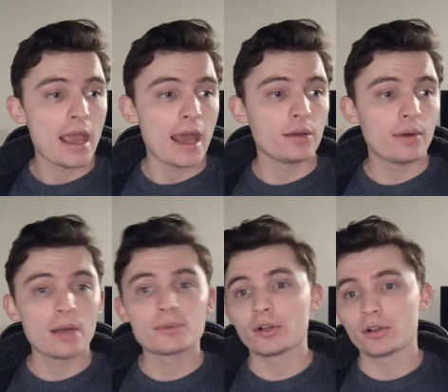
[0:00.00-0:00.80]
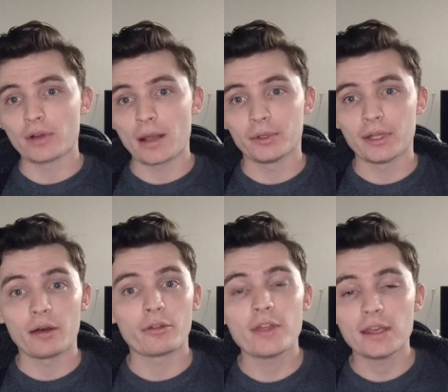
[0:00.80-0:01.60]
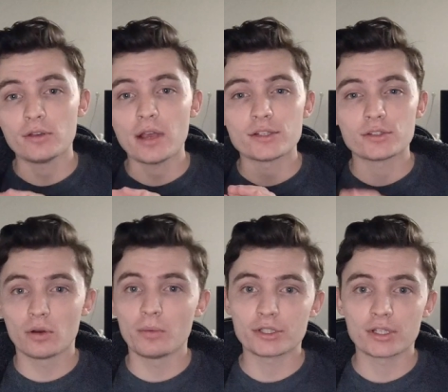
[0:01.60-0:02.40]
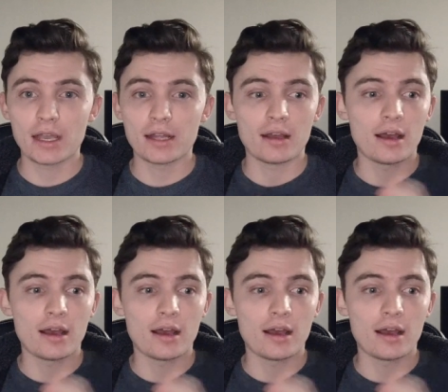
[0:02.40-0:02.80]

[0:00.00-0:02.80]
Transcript: Anyway, I'm starting to ramble now. Thank you guys so much again.